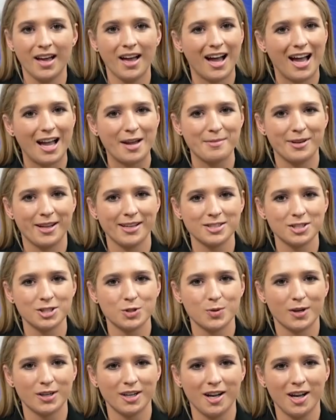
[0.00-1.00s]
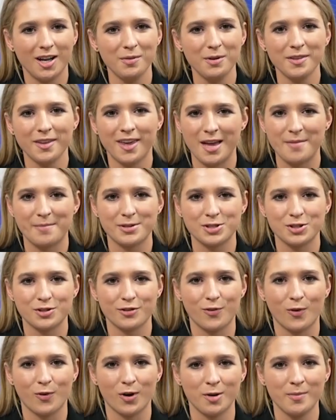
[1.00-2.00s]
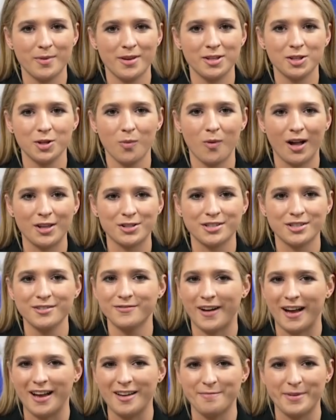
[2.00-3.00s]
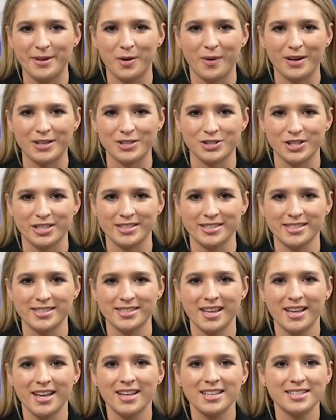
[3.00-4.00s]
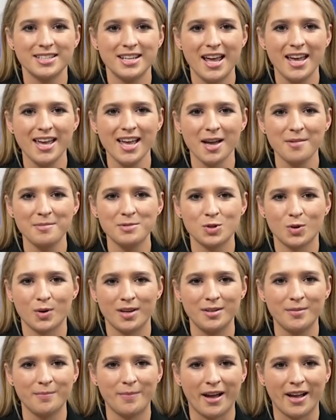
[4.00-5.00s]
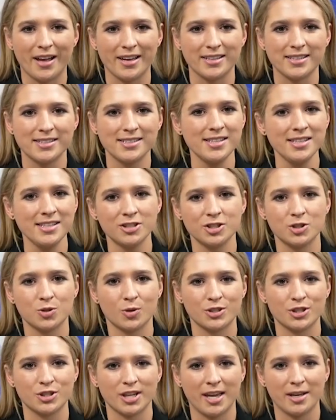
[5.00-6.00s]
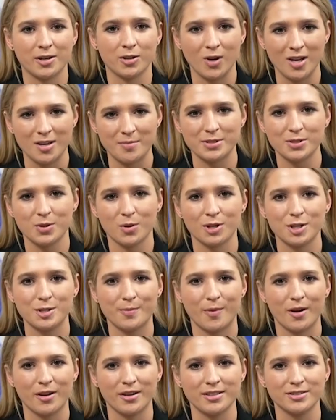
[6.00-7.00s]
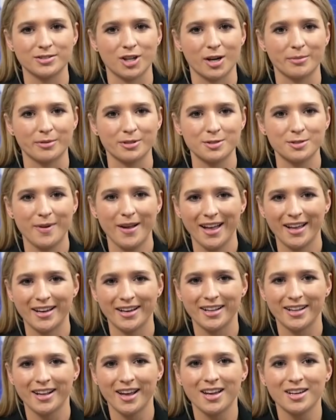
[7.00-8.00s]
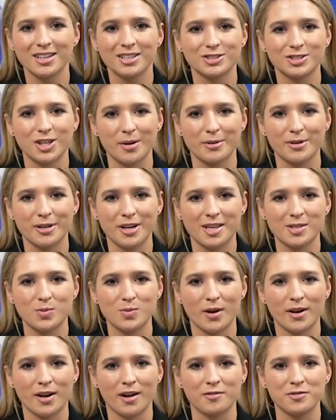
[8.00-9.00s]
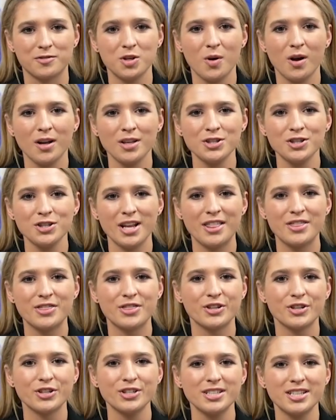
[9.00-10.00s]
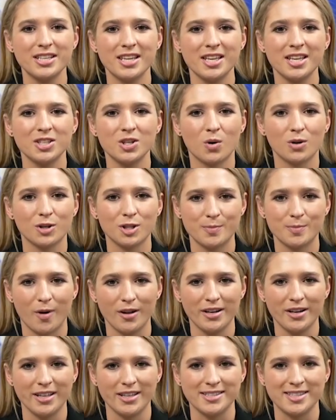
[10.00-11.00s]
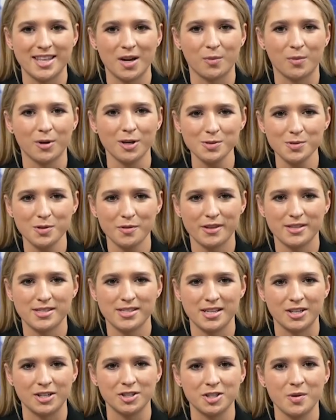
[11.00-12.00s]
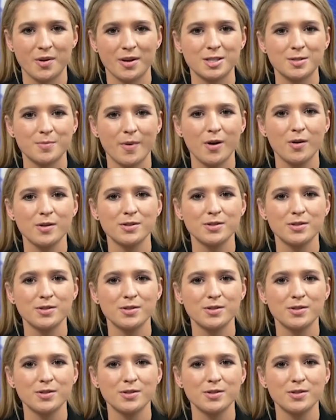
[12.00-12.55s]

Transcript: I'm Alexa Schwerha with Campus Reform, and you're watching 5 Big Questions. Today, I'm joined by senior Georgia campus correspondent, Robert Schmad. Robert is one of 213 correspondents that works with us here to expose